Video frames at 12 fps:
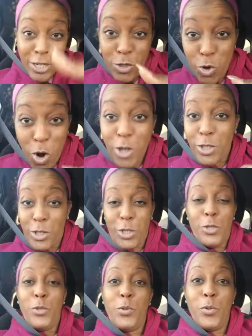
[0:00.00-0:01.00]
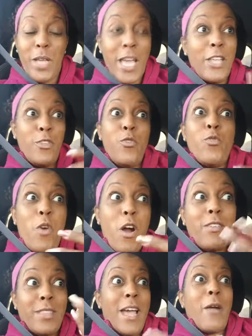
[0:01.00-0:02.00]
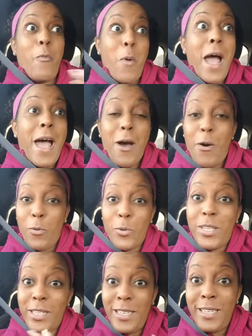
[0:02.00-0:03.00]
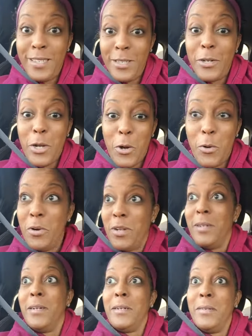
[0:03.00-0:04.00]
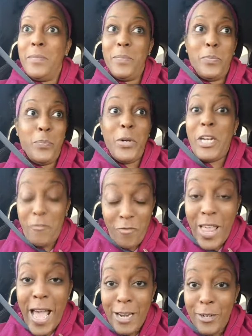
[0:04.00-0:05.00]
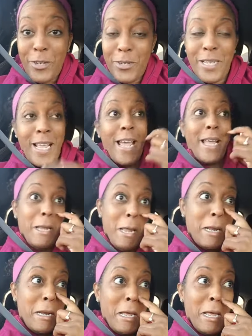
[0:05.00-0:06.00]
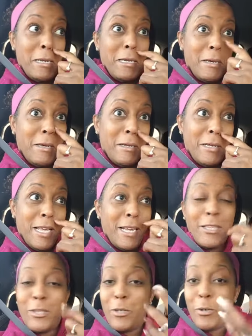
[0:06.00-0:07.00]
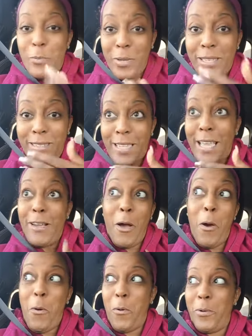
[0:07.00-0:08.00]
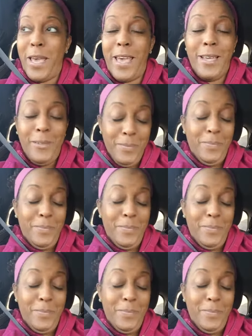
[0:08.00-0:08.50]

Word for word: draw to you and you are like, wow, really, you know, pretty flattered and and and uh and a little bit like, "Oh, okay."